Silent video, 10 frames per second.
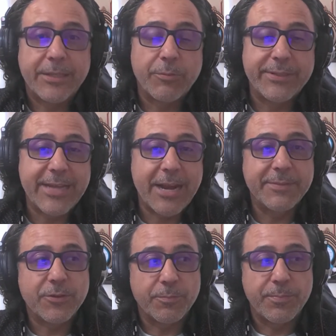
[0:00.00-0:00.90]

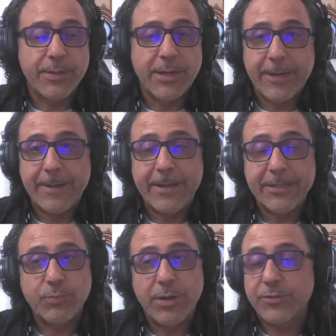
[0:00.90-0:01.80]
retirements
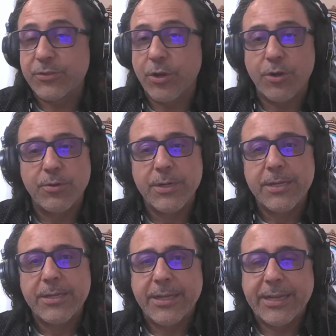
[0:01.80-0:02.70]
as well. So
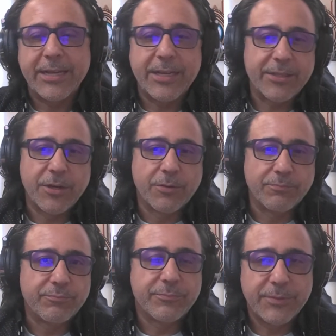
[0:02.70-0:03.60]
again,
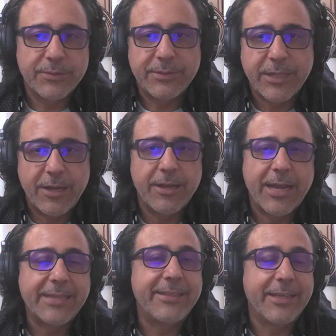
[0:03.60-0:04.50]

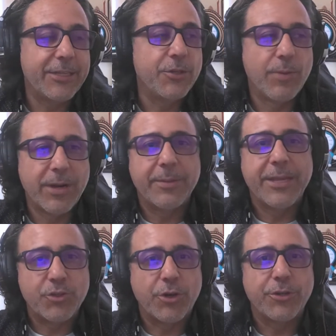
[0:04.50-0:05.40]
ideally you want to
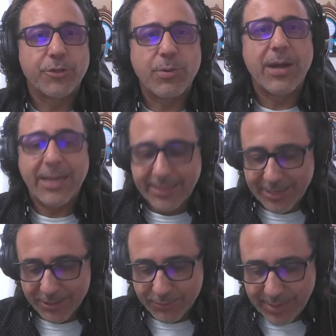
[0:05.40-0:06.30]
enjoy your twilight
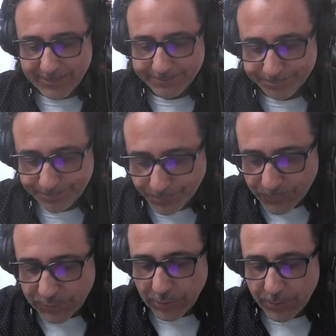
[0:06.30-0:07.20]
years, right?
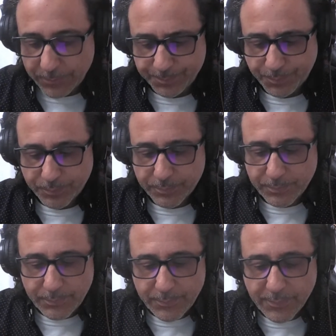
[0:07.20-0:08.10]
So
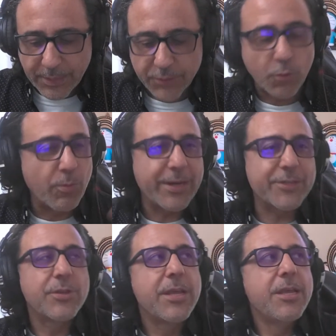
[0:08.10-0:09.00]
what is